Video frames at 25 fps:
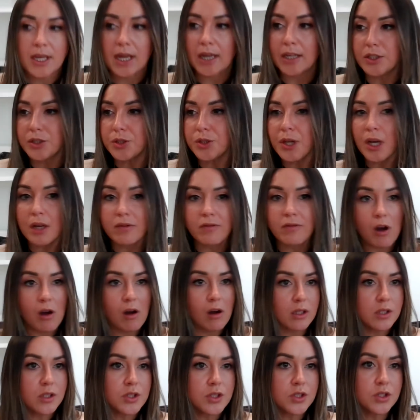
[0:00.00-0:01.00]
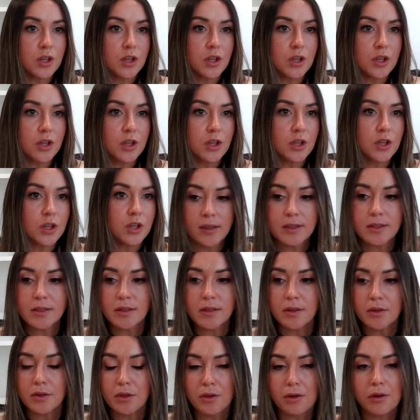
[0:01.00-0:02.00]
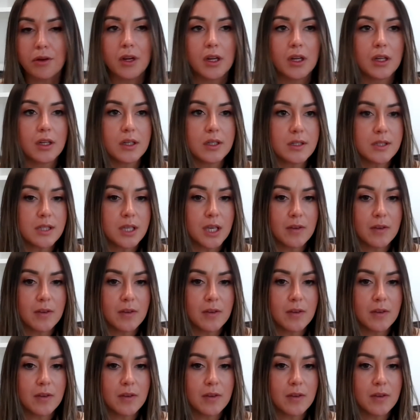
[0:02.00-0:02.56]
I do have a hard stop at 3, yes.